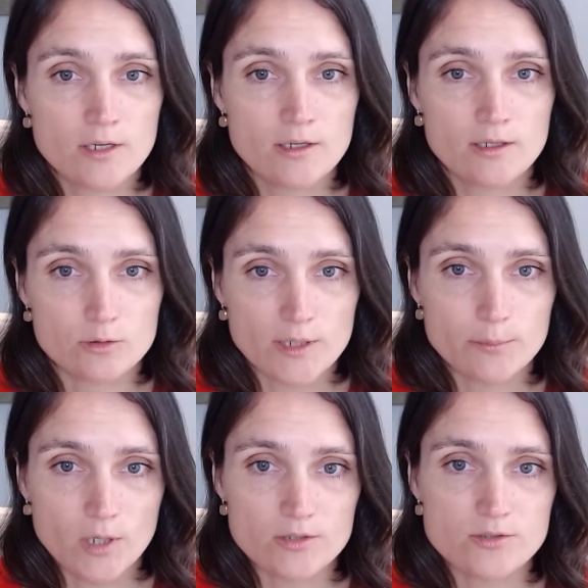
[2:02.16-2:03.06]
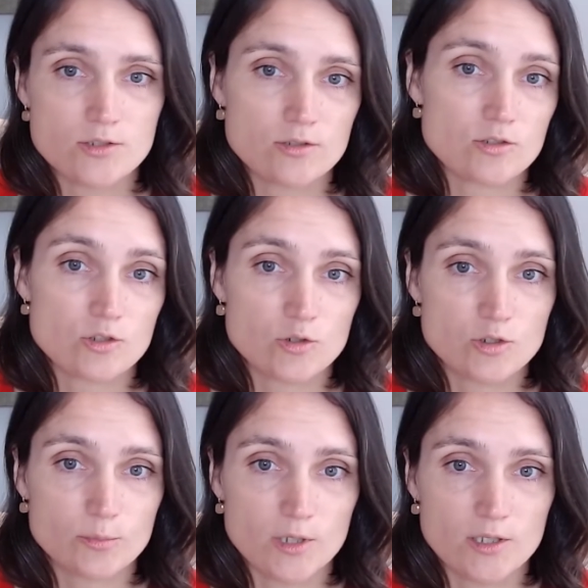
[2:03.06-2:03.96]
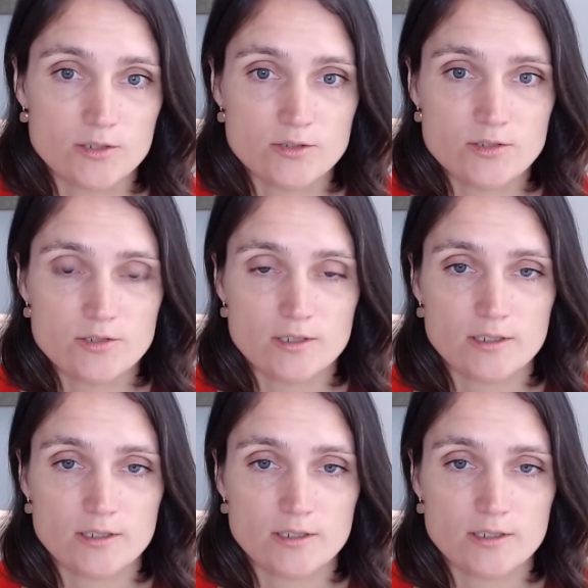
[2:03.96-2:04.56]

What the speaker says: Green bonds, social bonds,